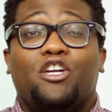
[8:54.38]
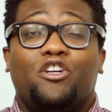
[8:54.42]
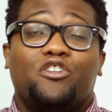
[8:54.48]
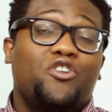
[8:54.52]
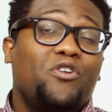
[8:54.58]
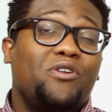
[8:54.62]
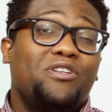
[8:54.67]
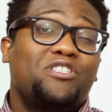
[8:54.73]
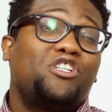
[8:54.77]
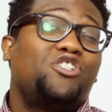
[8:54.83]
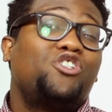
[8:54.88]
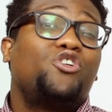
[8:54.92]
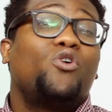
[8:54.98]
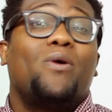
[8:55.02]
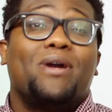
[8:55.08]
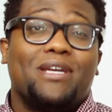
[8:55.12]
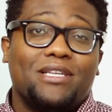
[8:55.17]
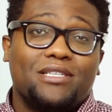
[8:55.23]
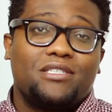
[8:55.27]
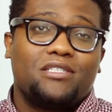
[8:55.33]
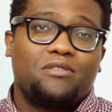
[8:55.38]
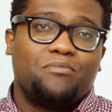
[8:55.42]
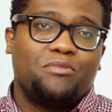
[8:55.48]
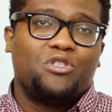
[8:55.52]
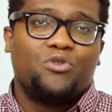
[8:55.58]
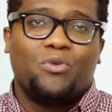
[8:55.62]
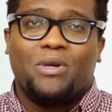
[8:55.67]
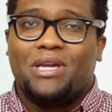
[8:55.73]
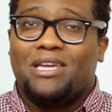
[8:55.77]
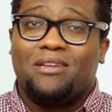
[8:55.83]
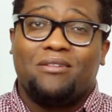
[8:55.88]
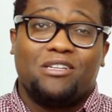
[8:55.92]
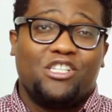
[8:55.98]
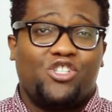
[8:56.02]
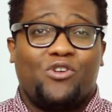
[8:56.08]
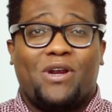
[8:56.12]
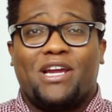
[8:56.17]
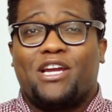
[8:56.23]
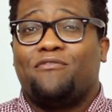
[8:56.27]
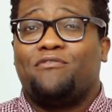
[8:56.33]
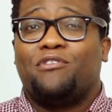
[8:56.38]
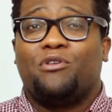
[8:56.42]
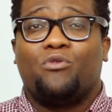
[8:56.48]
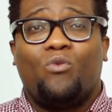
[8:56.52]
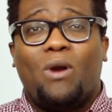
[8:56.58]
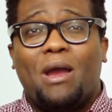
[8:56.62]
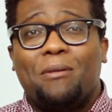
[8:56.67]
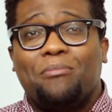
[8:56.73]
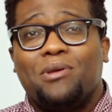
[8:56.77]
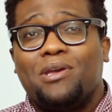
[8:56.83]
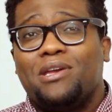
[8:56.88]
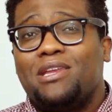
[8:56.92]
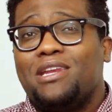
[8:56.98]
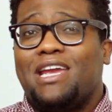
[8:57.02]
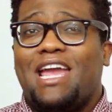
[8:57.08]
Your turn is a choice between a strike of your weapon,